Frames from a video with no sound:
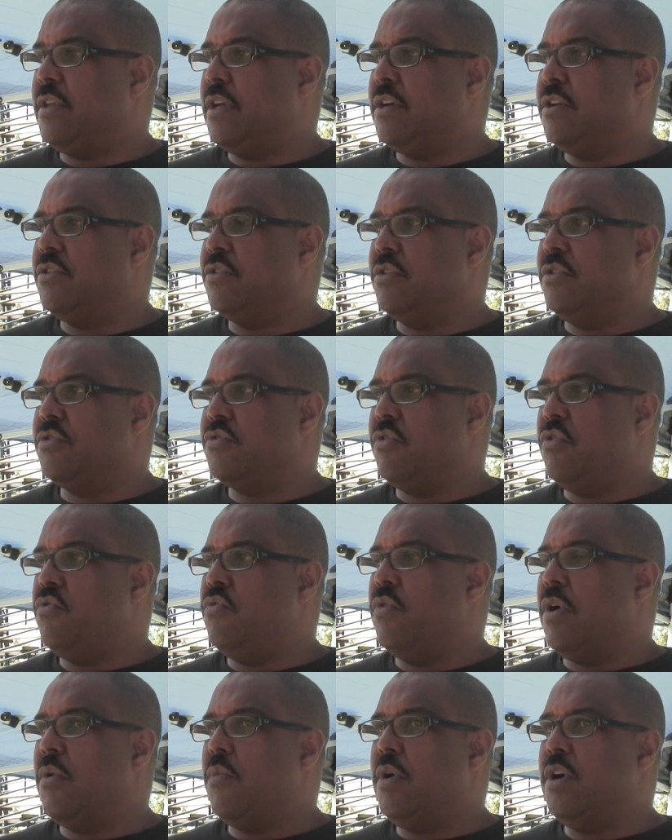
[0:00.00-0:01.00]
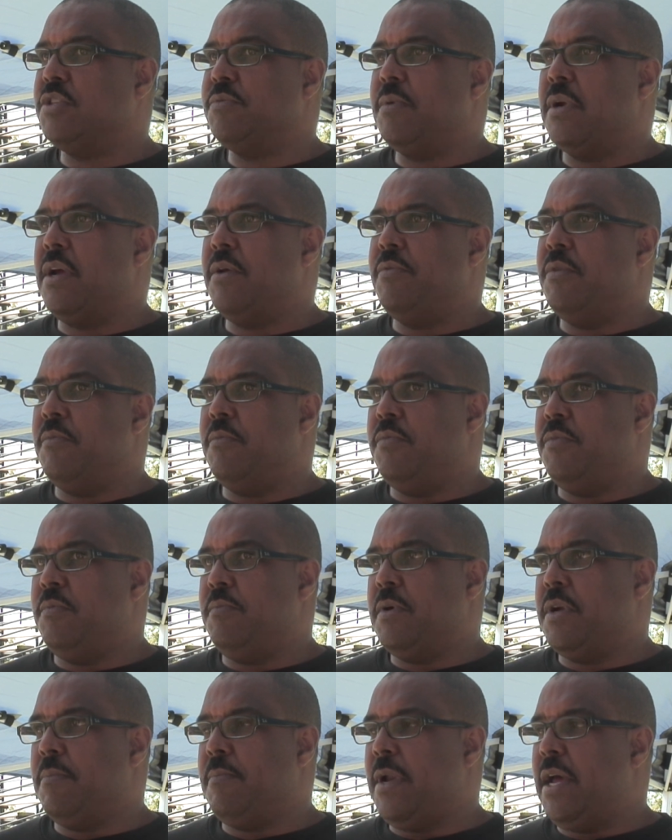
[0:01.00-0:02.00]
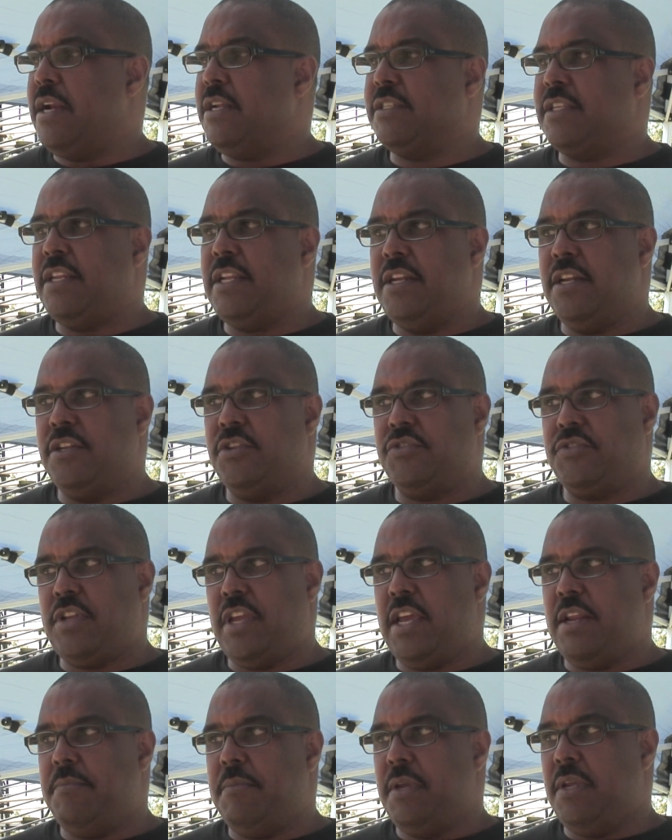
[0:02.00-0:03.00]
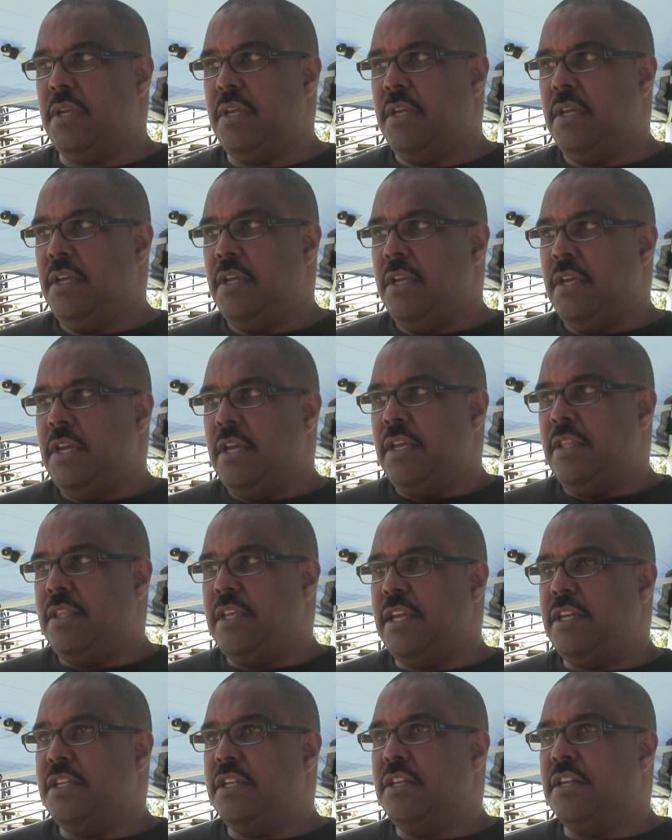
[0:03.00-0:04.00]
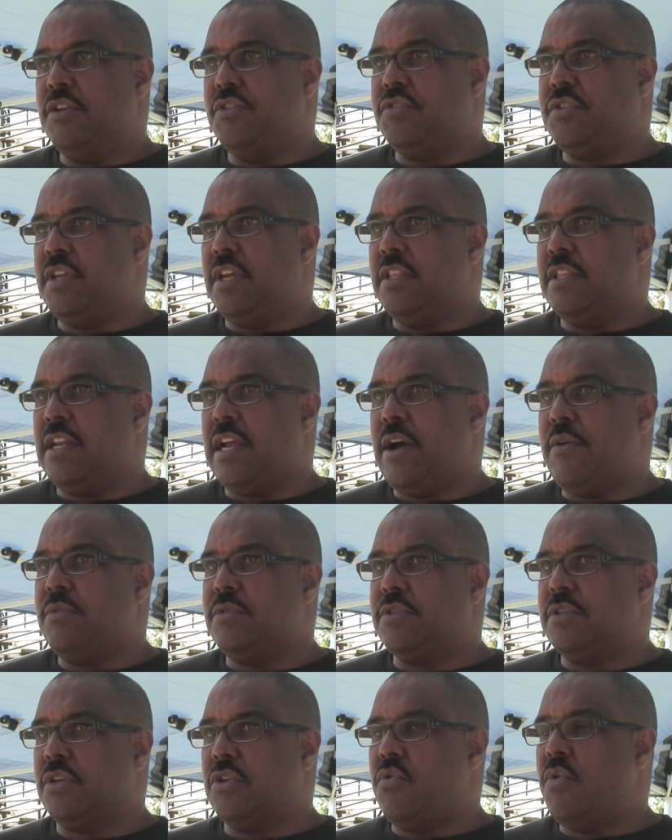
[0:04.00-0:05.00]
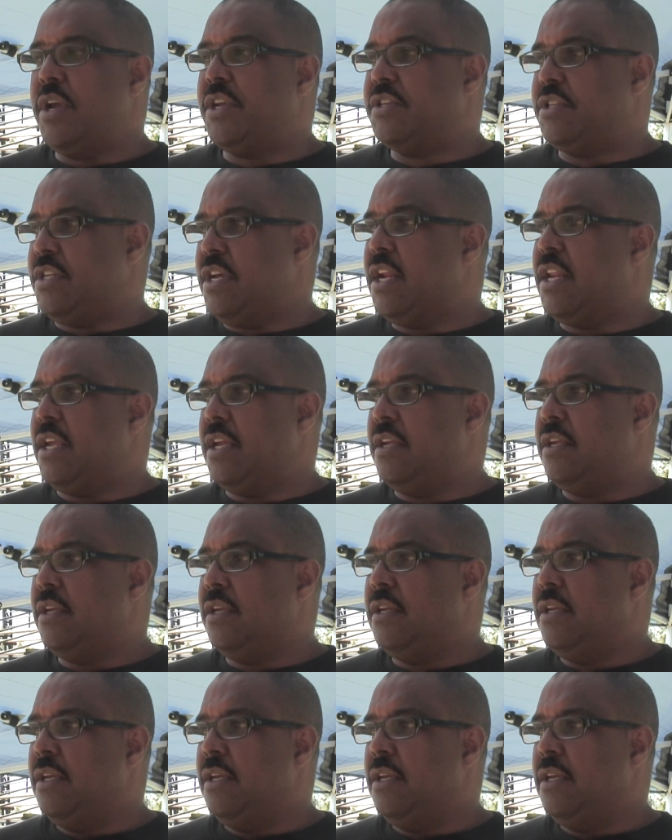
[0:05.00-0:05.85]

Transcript: They couldn't control who I was. But I, the, the bottom line is they didn't understand me. Uh-huh. They didn't understand that I was a quick study.